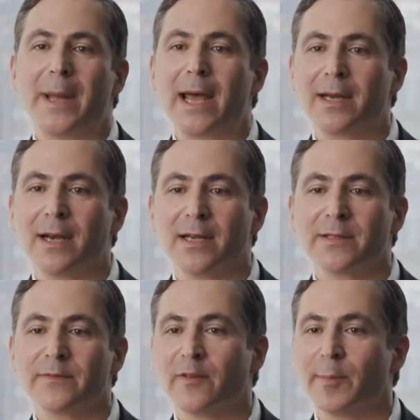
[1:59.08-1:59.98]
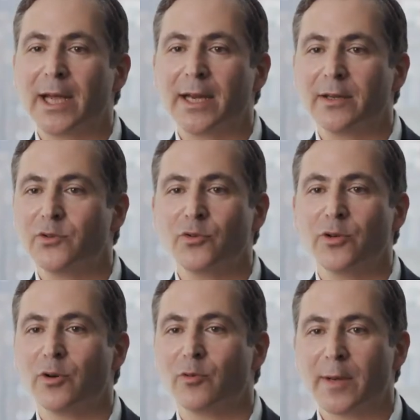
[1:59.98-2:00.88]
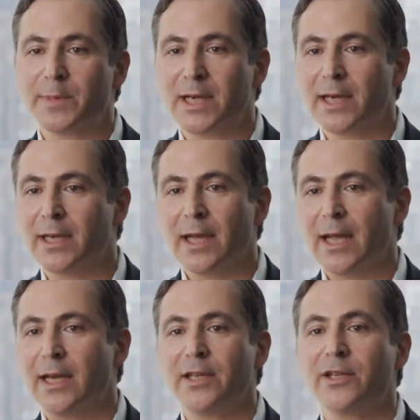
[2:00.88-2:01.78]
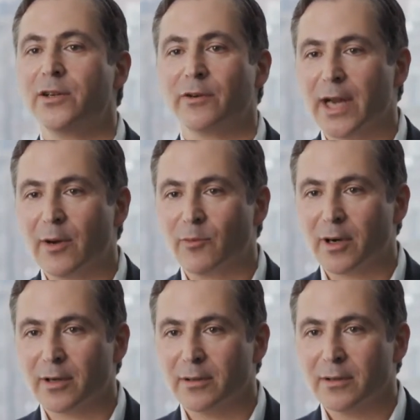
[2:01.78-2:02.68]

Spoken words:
bad guys from getting to your website and into your network.